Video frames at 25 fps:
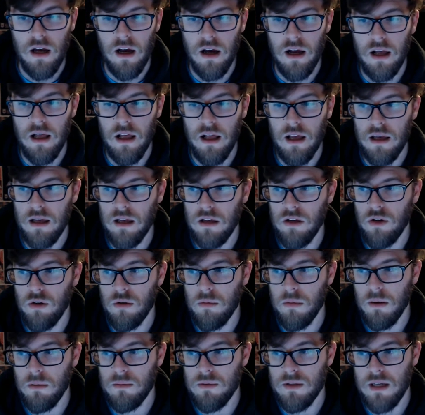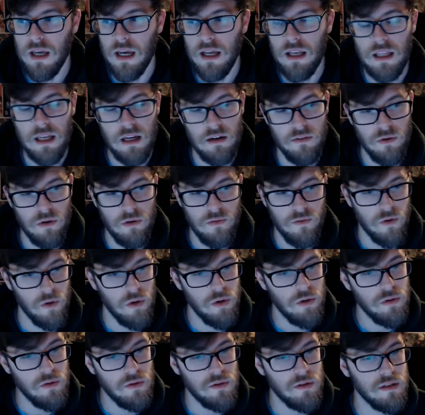You can be able to get Giver of
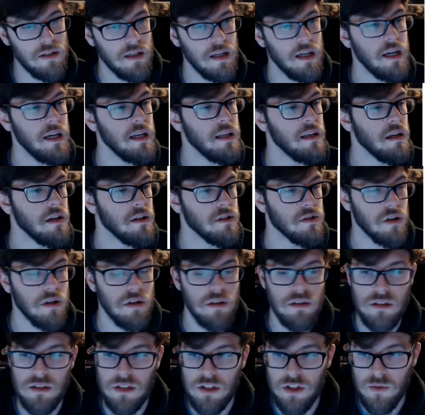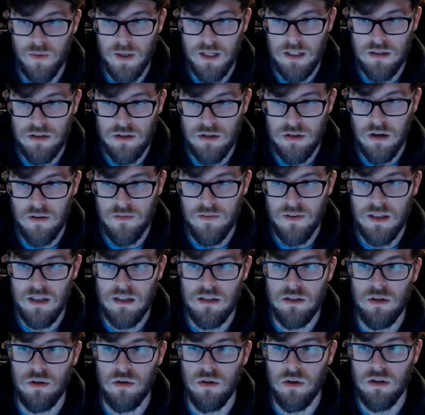Runes in certain situations off of this.
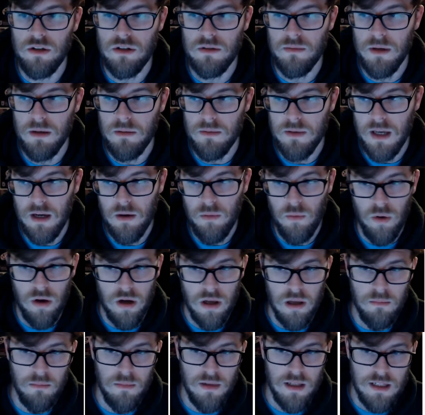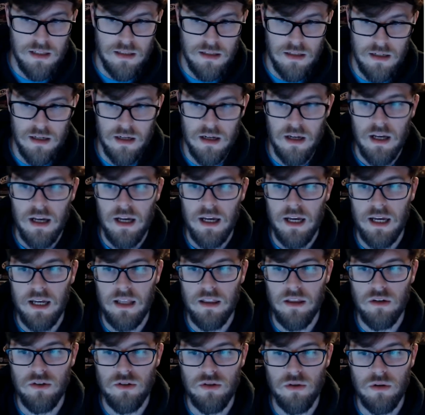You can also be able to get Walking Ballista in
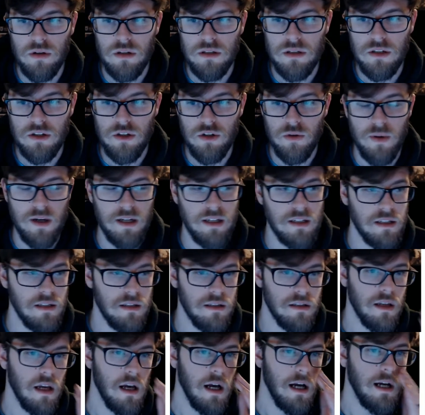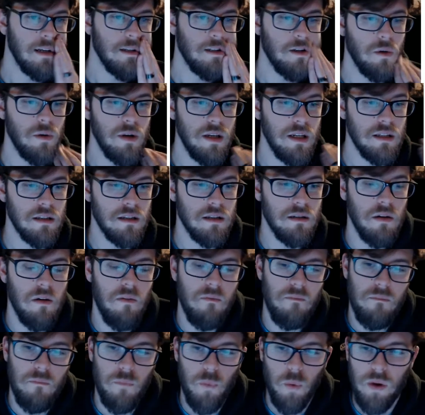those sort of situations. So it is
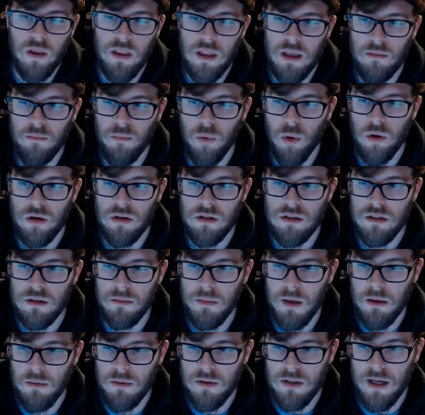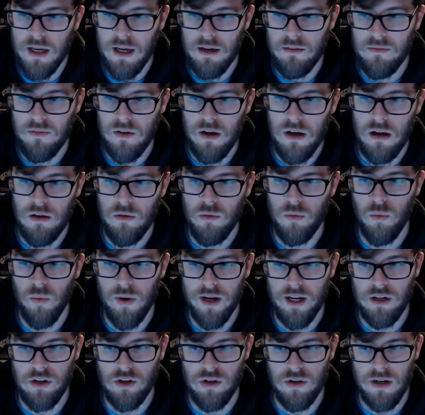really important to be able to have
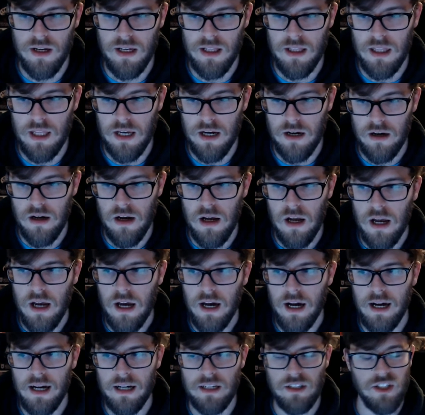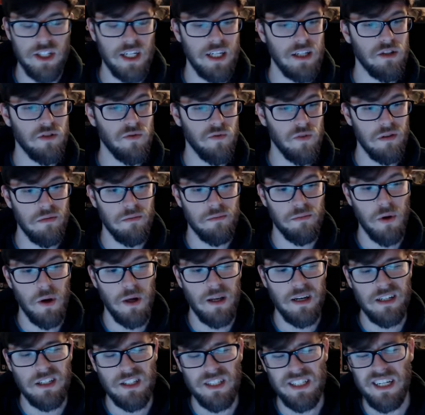Ranger in there. Jace Vryn
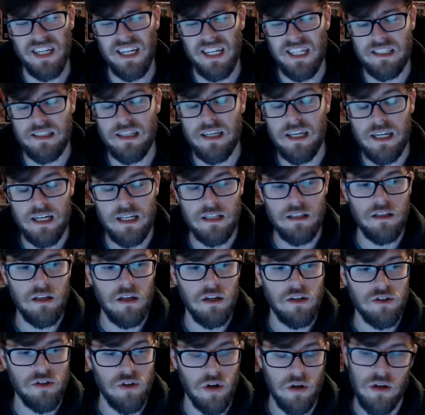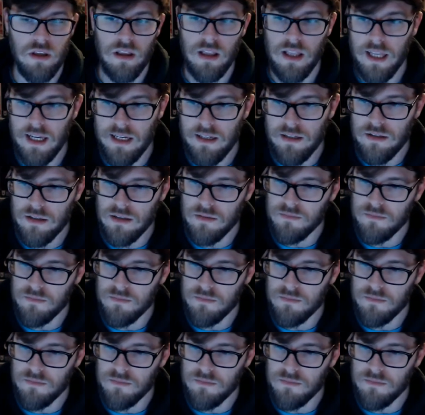Prodigy is in certain lists